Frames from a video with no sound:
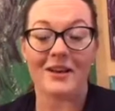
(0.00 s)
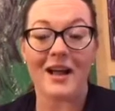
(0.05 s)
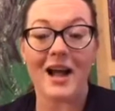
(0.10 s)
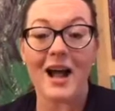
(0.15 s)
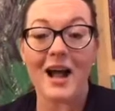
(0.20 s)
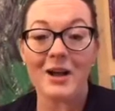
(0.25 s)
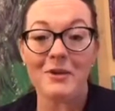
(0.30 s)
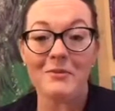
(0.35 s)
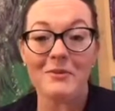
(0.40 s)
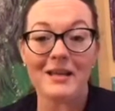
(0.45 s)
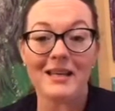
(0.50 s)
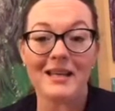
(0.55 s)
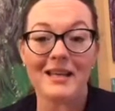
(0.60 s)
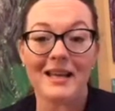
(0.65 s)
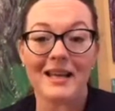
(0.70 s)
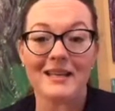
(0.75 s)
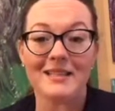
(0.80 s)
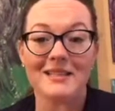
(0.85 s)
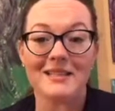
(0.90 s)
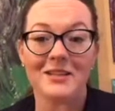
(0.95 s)
Hi, Whitney,
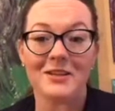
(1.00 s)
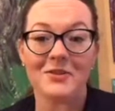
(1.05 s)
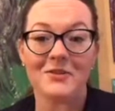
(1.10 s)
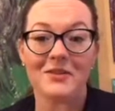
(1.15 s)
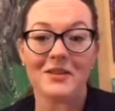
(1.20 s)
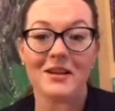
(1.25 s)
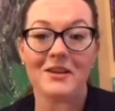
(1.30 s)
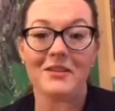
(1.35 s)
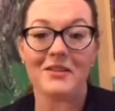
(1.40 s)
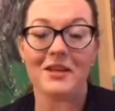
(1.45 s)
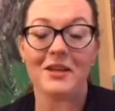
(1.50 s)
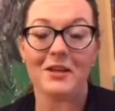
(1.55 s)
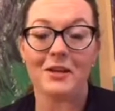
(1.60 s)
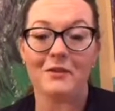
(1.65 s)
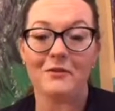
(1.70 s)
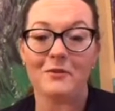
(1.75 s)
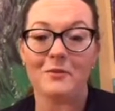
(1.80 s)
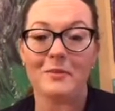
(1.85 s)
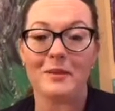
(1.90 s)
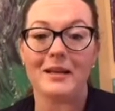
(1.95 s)
I see you there. Thank you
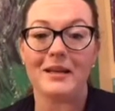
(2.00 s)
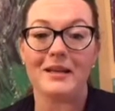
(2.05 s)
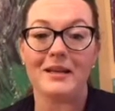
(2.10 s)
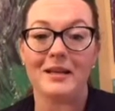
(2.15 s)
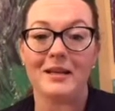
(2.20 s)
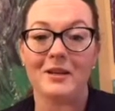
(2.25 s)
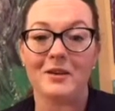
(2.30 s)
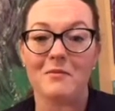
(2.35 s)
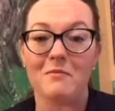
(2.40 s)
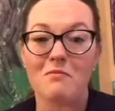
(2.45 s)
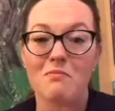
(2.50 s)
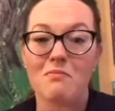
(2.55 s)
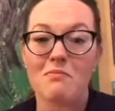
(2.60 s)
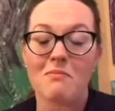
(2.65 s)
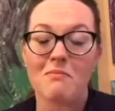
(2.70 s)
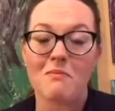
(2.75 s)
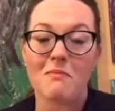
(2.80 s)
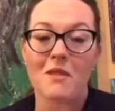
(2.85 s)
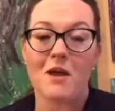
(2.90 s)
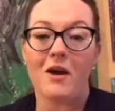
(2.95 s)
for being here,
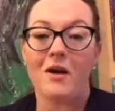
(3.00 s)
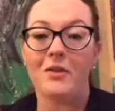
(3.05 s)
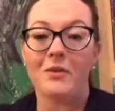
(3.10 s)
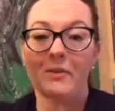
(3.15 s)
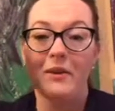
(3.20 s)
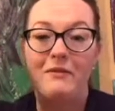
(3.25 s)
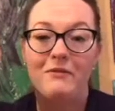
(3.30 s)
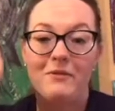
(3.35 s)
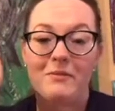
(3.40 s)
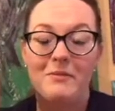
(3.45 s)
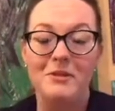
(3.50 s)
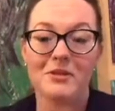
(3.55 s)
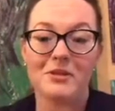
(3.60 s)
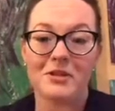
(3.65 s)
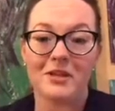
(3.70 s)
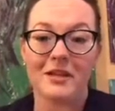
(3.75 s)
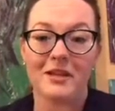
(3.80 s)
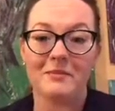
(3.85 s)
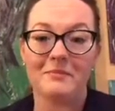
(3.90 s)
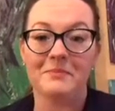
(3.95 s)
all the way from
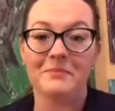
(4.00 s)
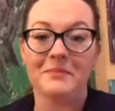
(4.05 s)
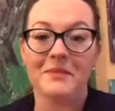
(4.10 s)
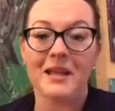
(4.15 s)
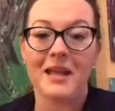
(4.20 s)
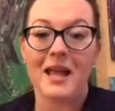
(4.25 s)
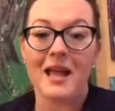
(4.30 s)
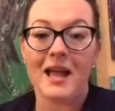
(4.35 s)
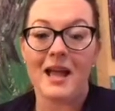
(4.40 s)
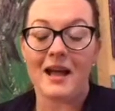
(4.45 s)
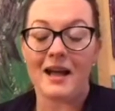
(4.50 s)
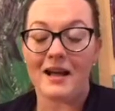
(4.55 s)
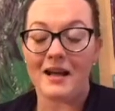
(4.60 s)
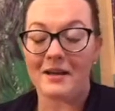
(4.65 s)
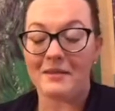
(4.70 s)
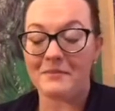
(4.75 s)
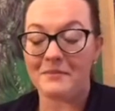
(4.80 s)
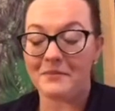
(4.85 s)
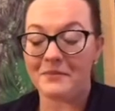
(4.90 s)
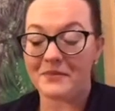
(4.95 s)
Michigan.
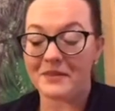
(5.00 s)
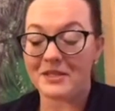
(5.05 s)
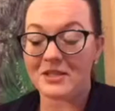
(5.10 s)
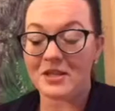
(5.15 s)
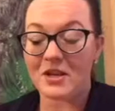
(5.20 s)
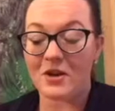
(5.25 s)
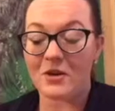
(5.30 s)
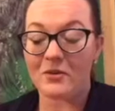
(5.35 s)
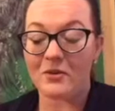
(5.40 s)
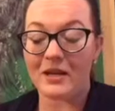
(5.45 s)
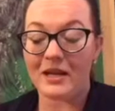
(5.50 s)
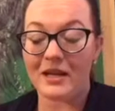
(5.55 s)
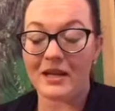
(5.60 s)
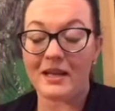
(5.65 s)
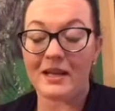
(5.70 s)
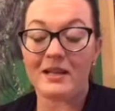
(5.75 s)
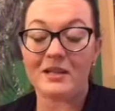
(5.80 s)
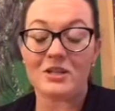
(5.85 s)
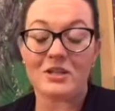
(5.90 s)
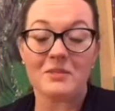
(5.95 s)
So
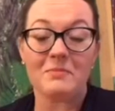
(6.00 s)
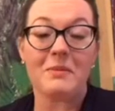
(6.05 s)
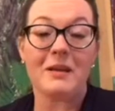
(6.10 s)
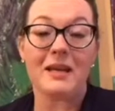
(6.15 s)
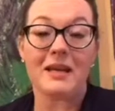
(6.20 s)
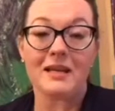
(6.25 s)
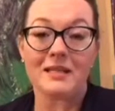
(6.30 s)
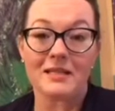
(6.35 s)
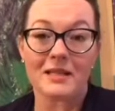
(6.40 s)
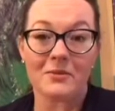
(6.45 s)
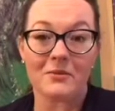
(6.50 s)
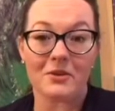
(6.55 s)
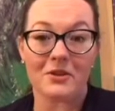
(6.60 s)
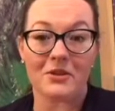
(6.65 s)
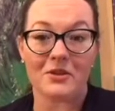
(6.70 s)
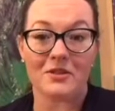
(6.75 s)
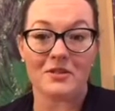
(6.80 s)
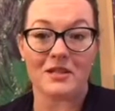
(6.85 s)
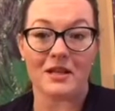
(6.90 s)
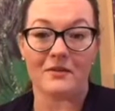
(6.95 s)
just be easy with
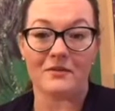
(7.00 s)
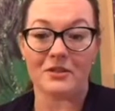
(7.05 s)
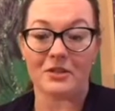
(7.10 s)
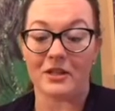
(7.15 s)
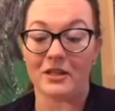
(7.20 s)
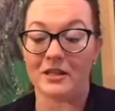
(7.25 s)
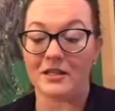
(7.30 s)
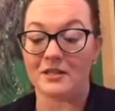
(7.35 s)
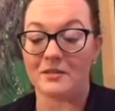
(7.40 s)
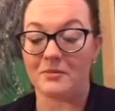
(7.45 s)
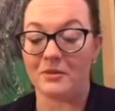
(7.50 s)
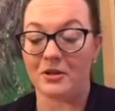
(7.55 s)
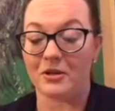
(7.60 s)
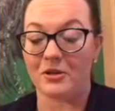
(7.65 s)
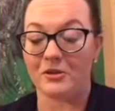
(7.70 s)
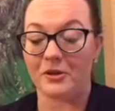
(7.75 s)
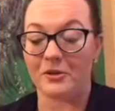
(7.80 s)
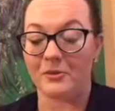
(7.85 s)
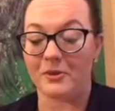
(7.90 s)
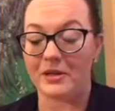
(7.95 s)
yourself during this
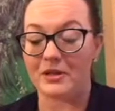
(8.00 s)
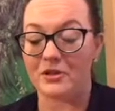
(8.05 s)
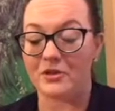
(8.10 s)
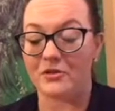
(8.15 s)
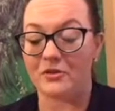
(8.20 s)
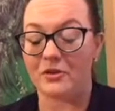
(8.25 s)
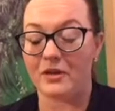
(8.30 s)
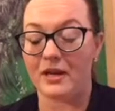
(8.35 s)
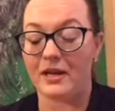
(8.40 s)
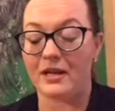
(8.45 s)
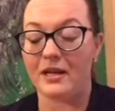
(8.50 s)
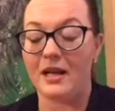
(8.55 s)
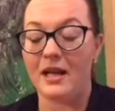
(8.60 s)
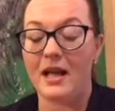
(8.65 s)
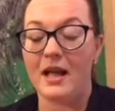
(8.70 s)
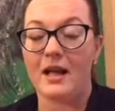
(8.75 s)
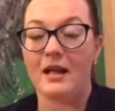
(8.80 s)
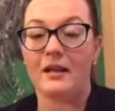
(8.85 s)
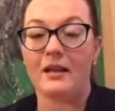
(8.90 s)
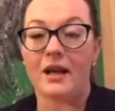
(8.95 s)
Mercury retrograde.
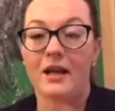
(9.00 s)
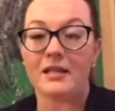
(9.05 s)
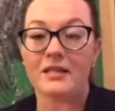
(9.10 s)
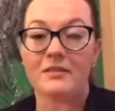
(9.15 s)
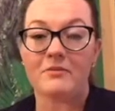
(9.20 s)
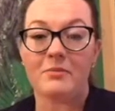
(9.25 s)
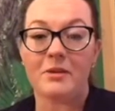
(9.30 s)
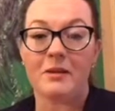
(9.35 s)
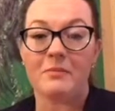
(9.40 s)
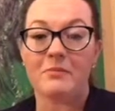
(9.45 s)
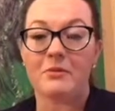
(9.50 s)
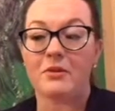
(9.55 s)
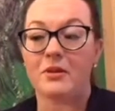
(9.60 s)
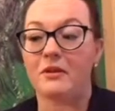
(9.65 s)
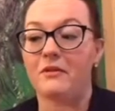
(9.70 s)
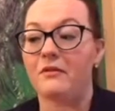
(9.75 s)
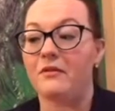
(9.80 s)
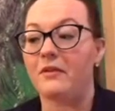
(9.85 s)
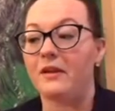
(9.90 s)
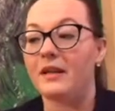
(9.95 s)
Lots of people
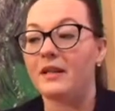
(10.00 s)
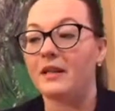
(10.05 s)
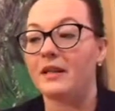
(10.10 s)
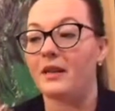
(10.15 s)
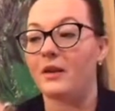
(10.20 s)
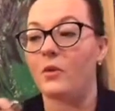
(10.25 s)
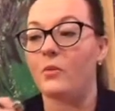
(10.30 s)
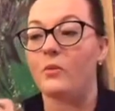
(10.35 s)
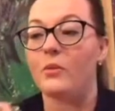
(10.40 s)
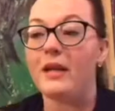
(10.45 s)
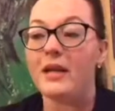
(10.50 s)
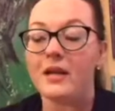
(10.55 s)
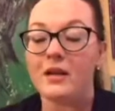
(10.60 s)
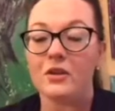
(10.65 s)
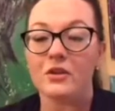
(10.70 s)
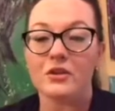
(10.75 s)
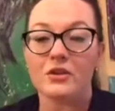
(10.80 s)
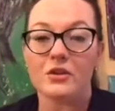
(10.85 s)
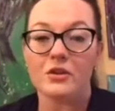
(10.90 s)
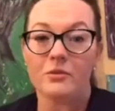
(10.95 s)
can feel it a week
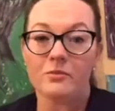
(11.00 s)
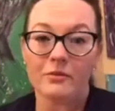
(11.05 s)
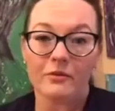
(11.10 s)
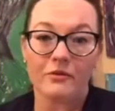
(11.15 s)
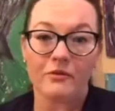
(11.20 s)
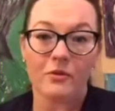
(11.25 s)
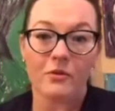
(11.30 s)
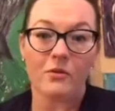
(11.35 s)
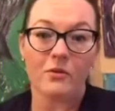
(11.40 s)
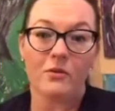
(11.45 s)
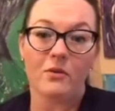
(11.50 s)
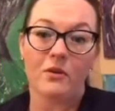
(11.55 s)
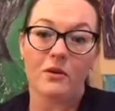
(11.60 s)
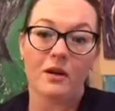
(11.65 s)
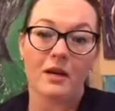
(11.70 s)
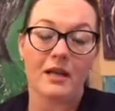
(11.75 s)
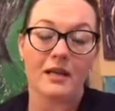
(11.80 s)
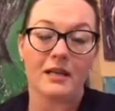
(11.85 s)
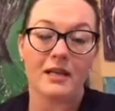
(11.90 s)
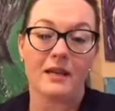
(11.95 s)
or two before
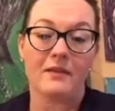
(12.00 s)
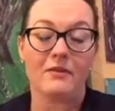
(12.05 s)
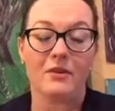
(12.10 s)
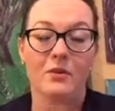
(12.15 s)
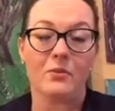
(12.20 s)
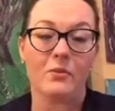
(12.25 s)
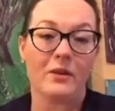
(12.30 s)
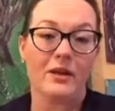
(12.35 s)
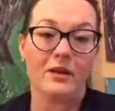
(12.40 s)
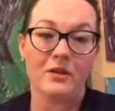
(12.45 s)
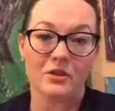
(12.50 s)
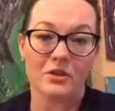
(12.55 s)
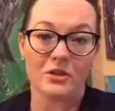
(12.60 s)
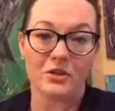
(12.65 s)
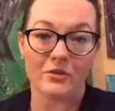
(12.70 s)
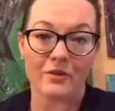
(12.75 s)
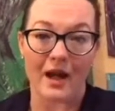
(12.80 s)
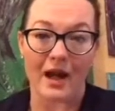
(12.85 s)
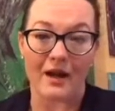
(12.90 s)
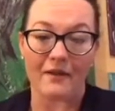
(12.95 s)
and even a week or
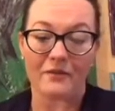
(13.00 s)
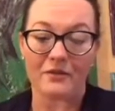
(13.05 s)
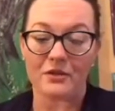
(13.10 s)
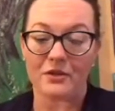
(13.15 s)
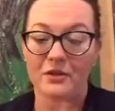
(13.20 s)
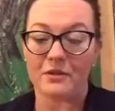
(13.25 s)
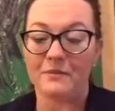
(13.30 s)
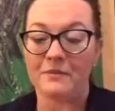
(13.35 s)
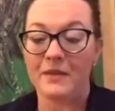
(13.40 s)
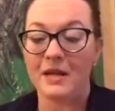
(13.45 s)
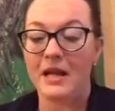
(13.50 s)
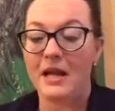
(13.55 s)
two after.